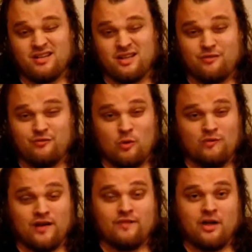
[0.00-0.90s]
like 4,000
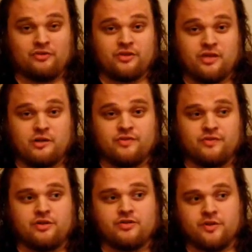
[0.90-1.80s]
or 5,000 years
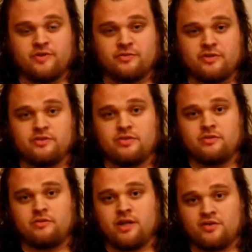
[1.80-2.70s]
of history between
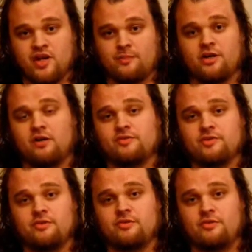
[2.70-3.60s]
Dune and Chapter House
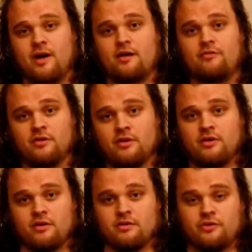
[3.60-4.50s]
Dune. You have
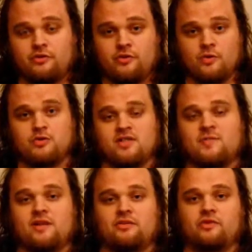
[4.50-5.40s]
this huge
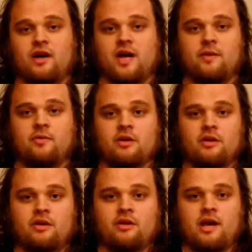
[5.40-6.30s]
expanse of time,
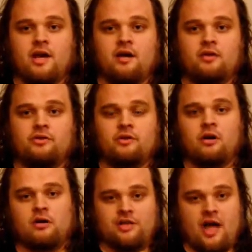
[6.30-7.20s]
and
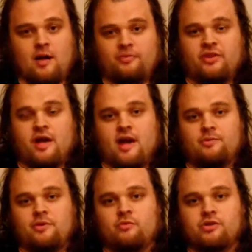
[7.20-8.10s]
there are gaps that
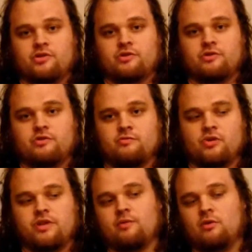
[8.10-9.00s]
happen, which
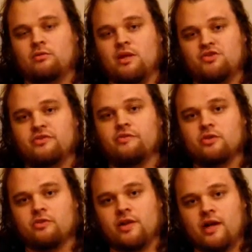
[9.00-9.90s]
when they wrote Legends of
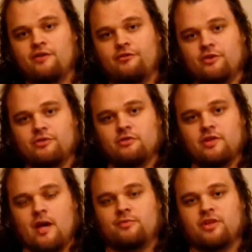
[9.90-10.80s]
Dune, it kind of fills those
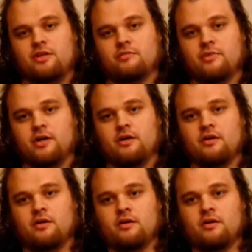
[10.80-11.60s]
gaps in, but